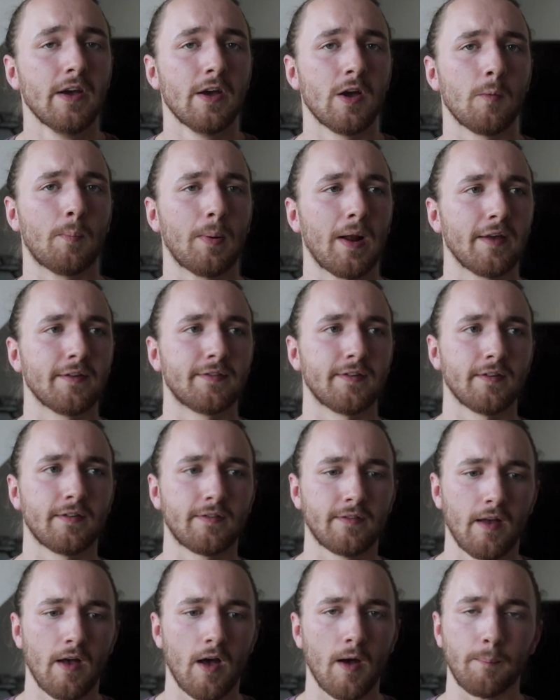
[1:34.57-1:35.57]
who plays
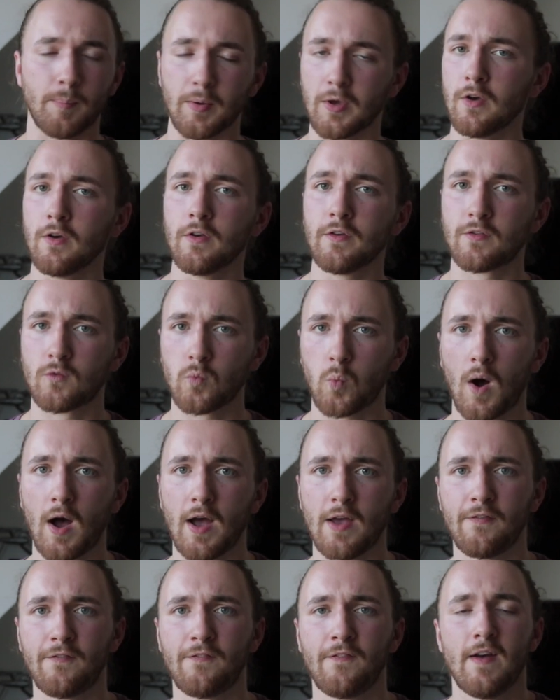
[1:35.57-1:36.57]
this abused
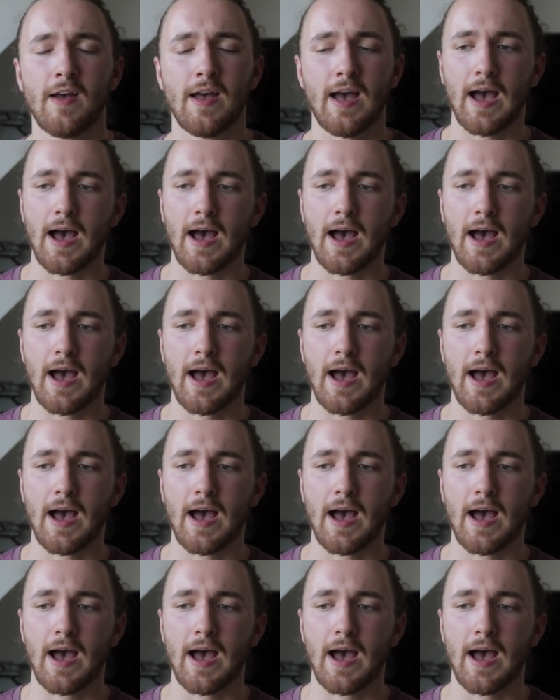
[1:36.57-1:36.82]
wife.